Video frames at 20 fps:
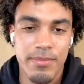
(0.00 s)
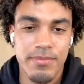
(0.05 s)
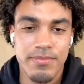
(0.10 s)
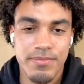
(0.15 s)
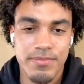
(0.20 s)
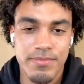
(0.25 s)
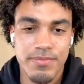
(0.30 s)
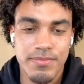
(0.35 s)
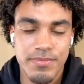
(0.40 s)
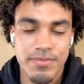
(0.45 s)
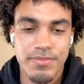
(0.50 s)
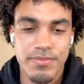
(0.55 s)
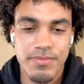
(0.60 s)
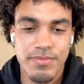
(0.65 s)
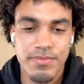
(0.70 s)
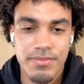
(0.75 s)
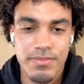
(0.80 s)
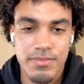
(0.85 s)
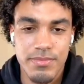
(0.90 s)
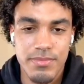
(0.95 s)

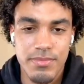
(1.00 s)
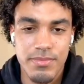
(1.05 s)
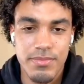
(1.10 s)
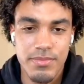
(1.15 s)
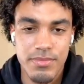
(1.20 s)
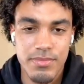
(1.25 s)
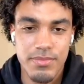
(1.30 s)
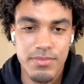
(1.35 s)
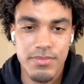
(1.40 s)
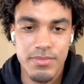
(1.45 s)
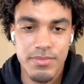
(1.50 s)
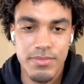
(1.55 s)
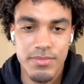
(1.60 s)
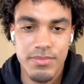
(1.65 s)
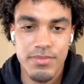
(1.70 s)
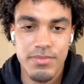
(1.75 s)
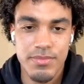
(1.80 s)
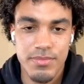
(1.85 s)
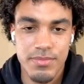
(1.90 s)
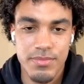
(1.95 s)

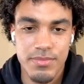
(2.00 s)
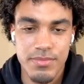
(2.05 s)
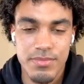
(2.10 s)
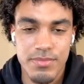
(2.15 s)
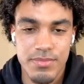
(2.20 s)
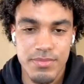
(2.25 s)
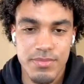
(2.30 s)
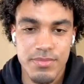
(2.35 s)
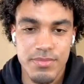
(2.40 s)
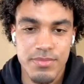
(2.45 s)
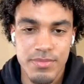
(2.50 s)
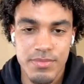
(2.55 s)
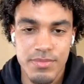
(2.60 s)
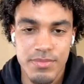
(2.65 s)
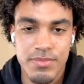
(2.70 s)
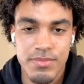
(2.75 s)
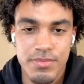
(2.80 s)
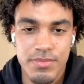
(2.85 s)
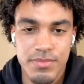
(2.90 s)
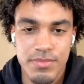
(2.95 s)

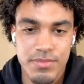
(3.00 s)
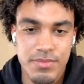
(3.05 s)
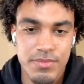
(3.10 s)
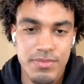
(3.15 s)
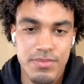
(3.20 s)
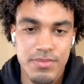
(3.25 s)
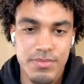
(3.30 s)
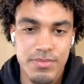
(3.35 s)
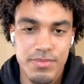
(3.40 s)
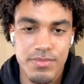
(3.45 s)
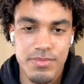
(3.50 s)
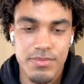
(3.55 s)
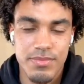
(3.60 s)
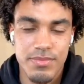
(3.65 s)
The person shown says nothing.